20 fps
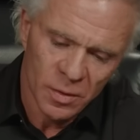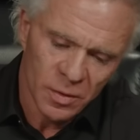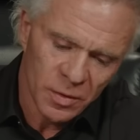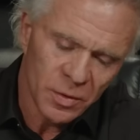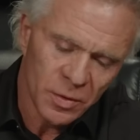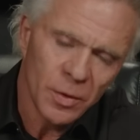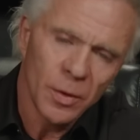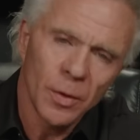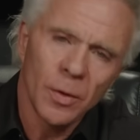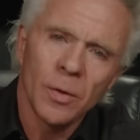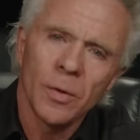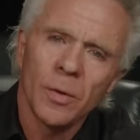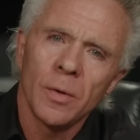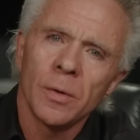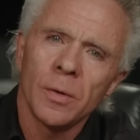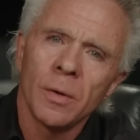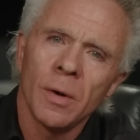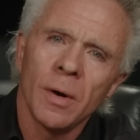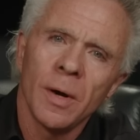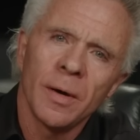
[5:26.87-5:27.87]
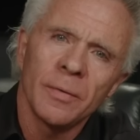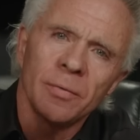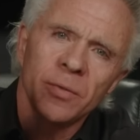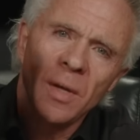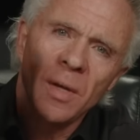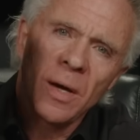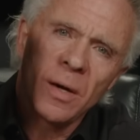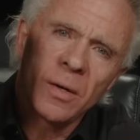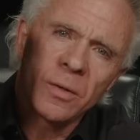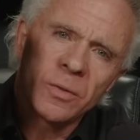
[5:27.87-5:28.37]
stereographed
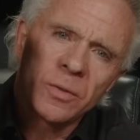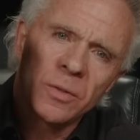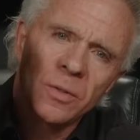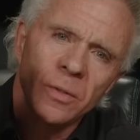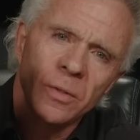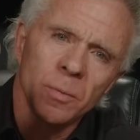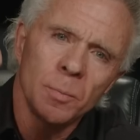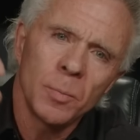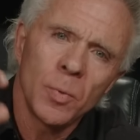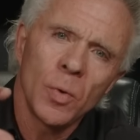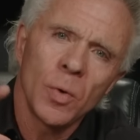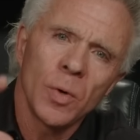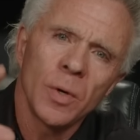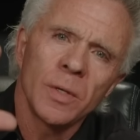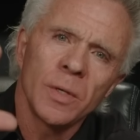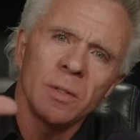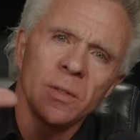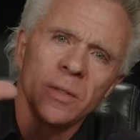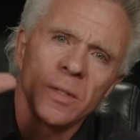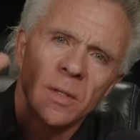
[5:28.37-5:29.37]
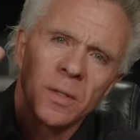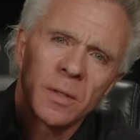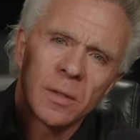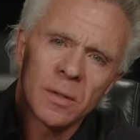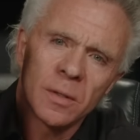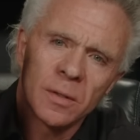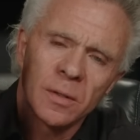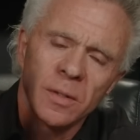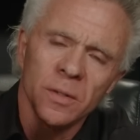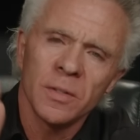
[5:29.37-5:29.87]
down to the point that
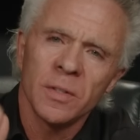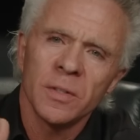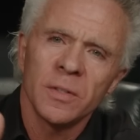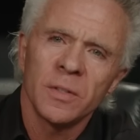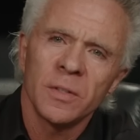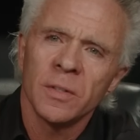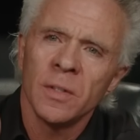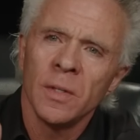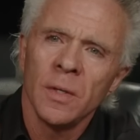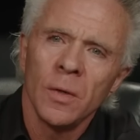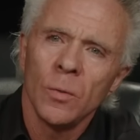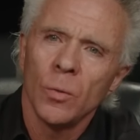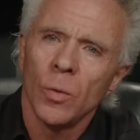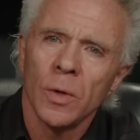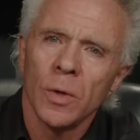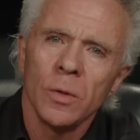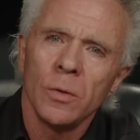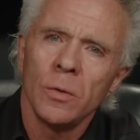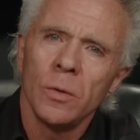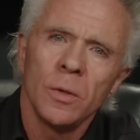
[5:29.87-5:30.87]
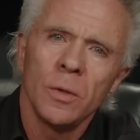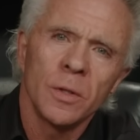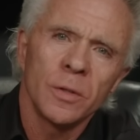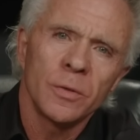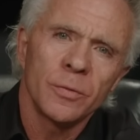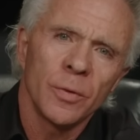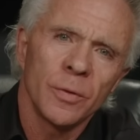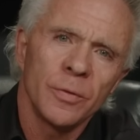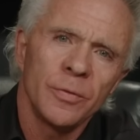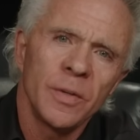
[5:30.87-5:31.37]
this is, we're going to do this
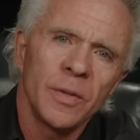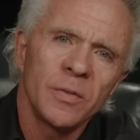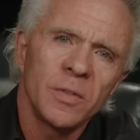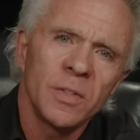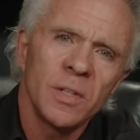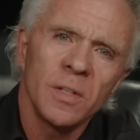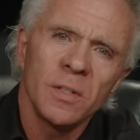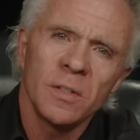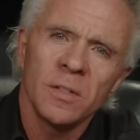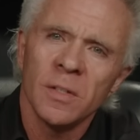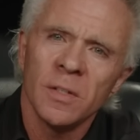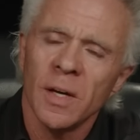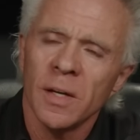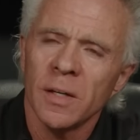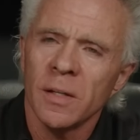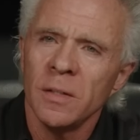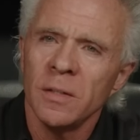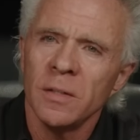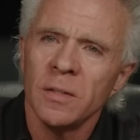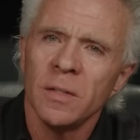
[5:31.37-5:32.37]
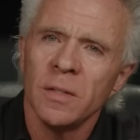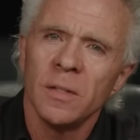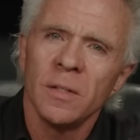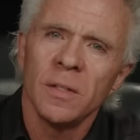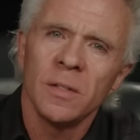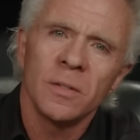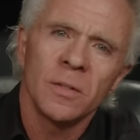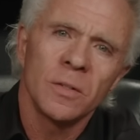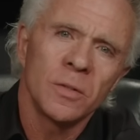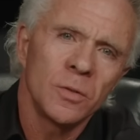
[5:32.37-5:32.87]
for 15 seconds, and
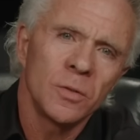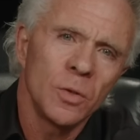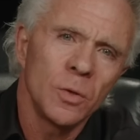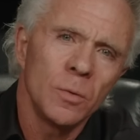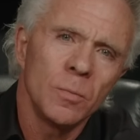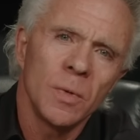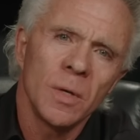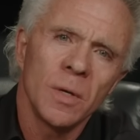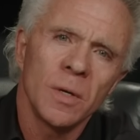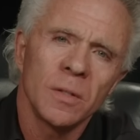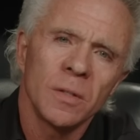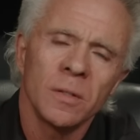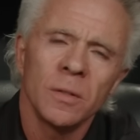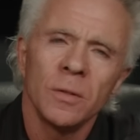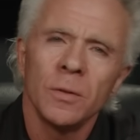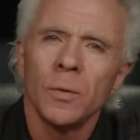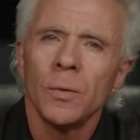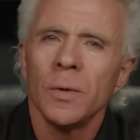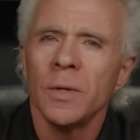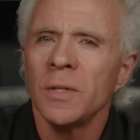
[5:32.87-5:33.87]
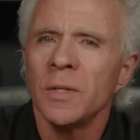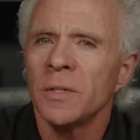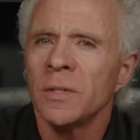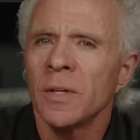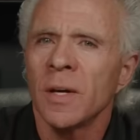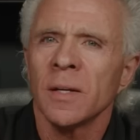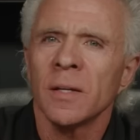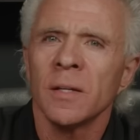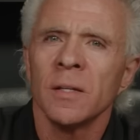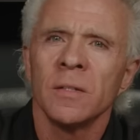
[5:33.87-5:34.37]
this is two minutes and 20
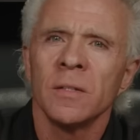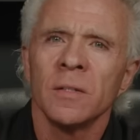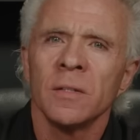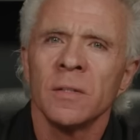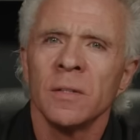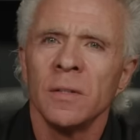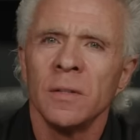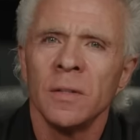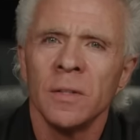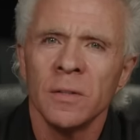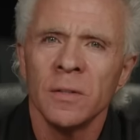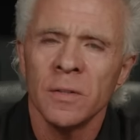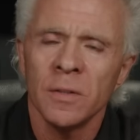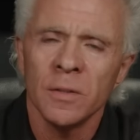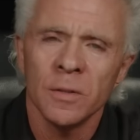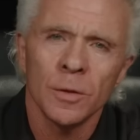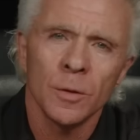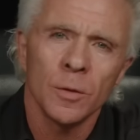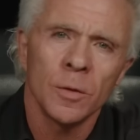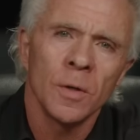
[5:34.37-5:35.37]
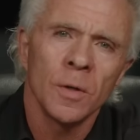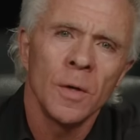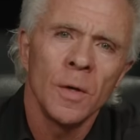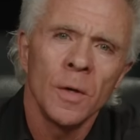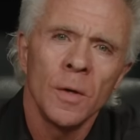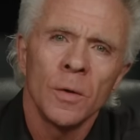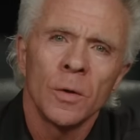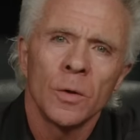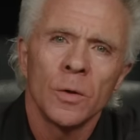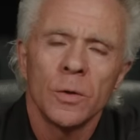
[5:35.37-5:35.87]
seconds, and this is the,
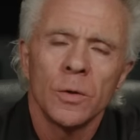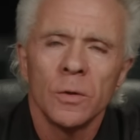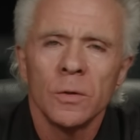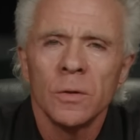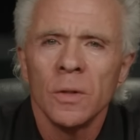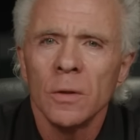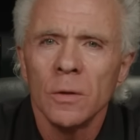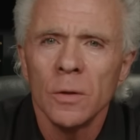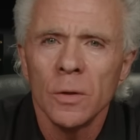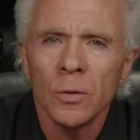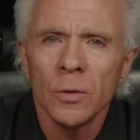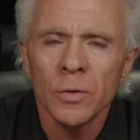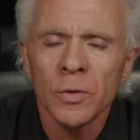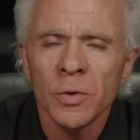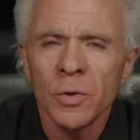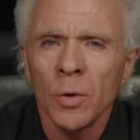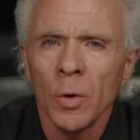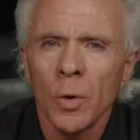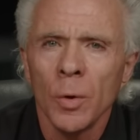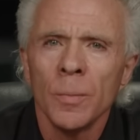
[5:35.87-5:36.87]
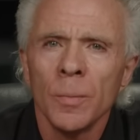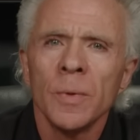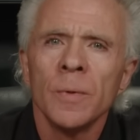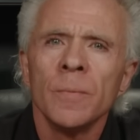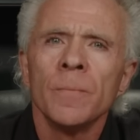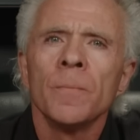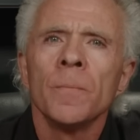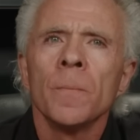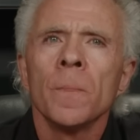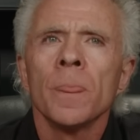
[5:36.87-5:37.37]
the little
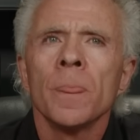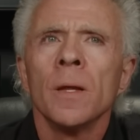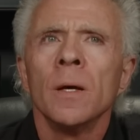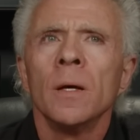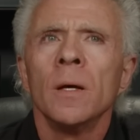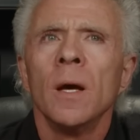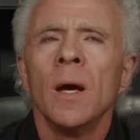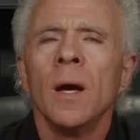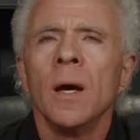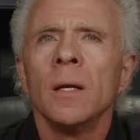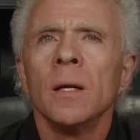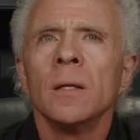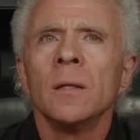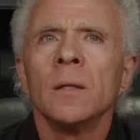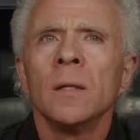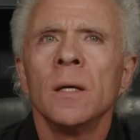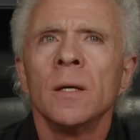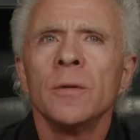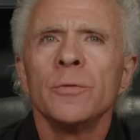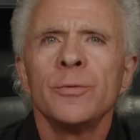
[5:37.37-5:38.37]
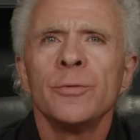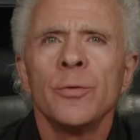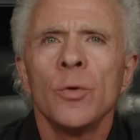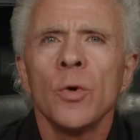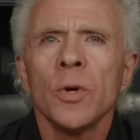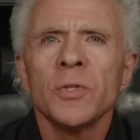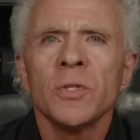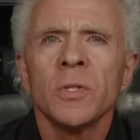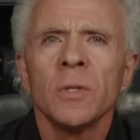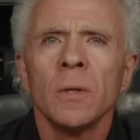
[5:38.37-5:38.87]
sermon. And
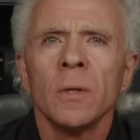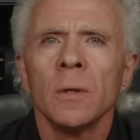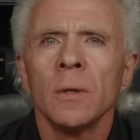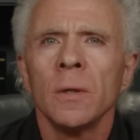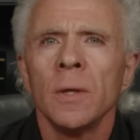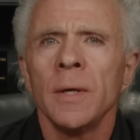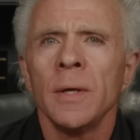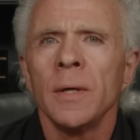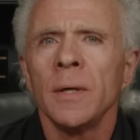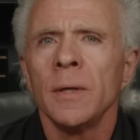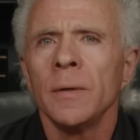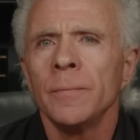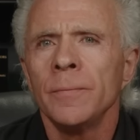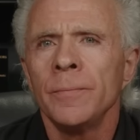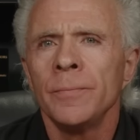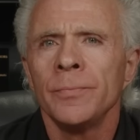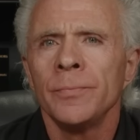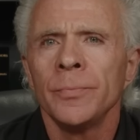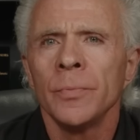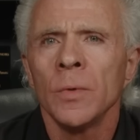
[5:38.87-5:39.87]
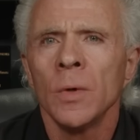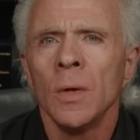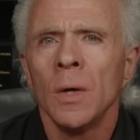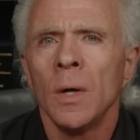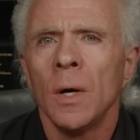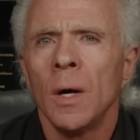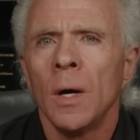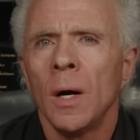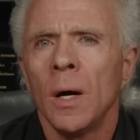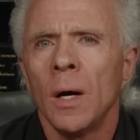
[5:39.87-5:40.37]
unfortunately,
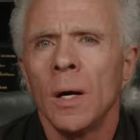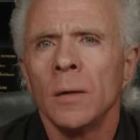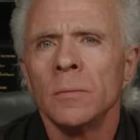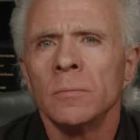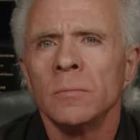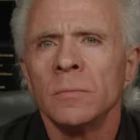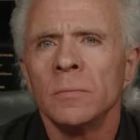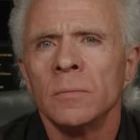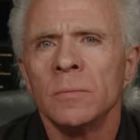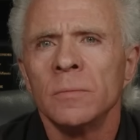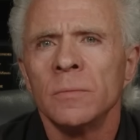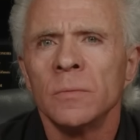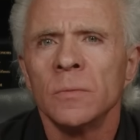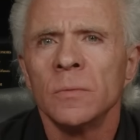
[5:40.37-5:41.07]
um,